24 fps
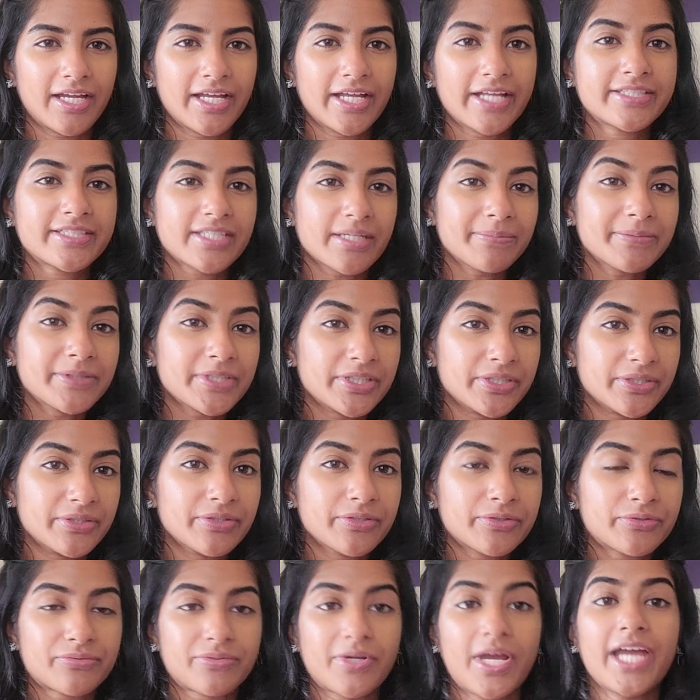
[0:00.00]
it's up to
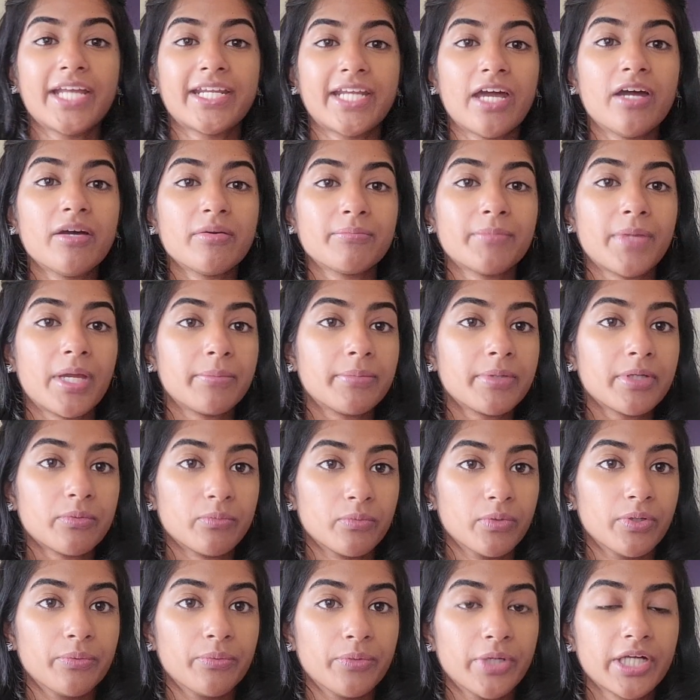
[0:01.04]
you. Try it out, maybe it
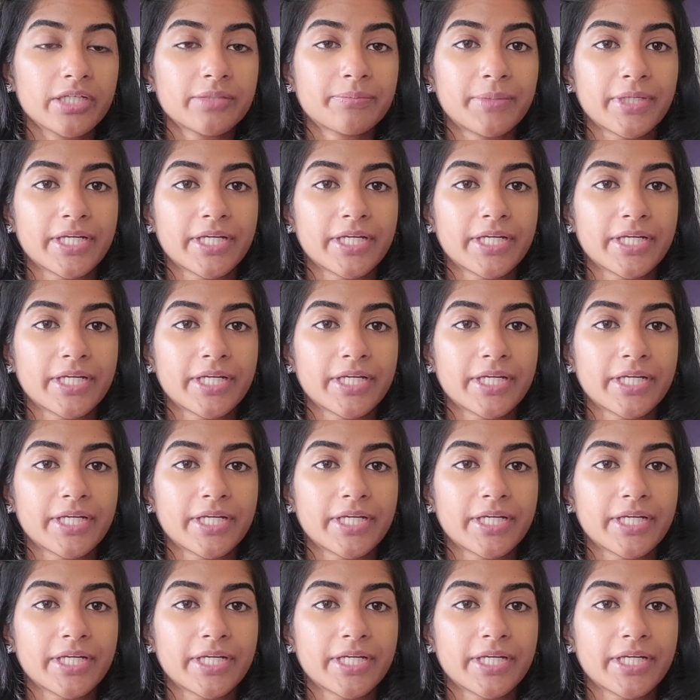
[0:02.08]
will work,